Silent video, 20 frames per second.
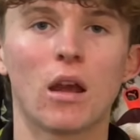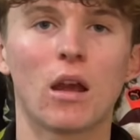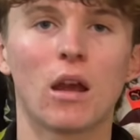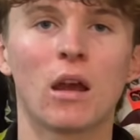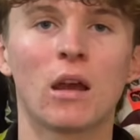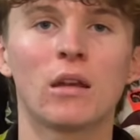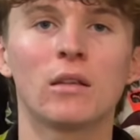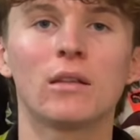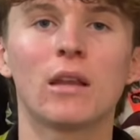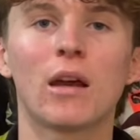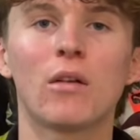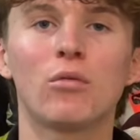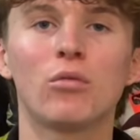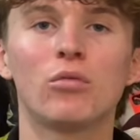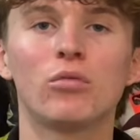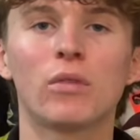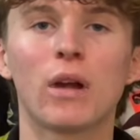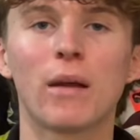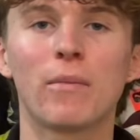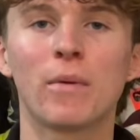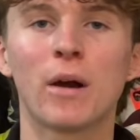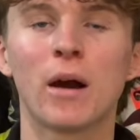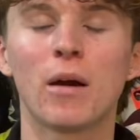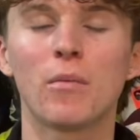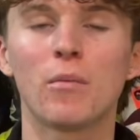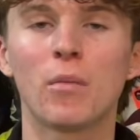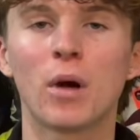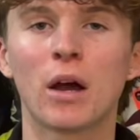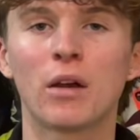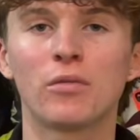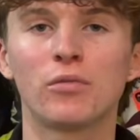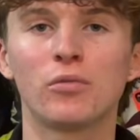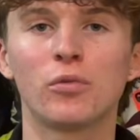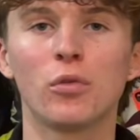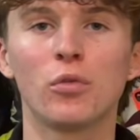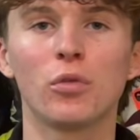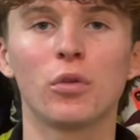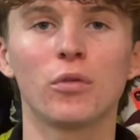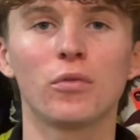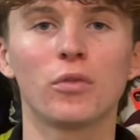And that will wrap up my
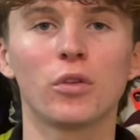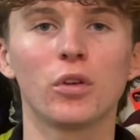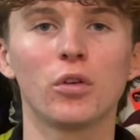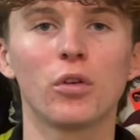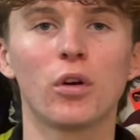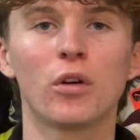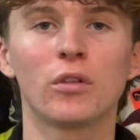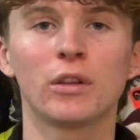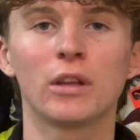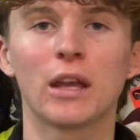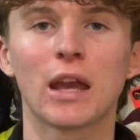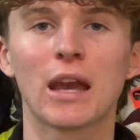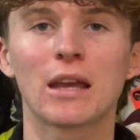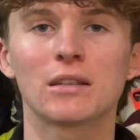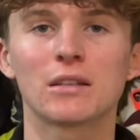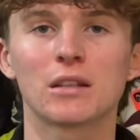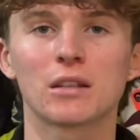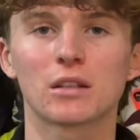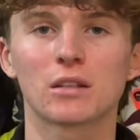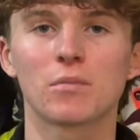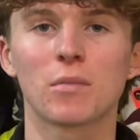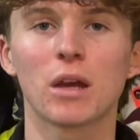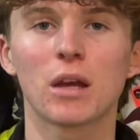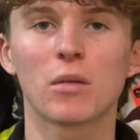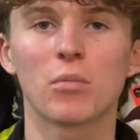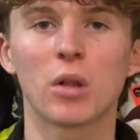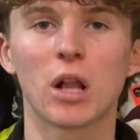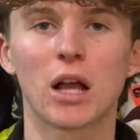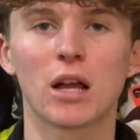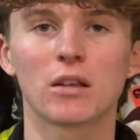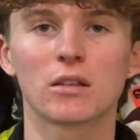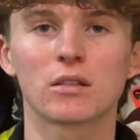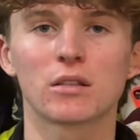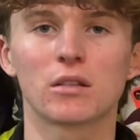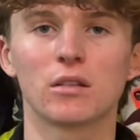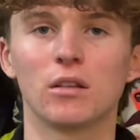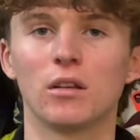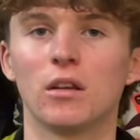full review on the ASICS MEGABLAST.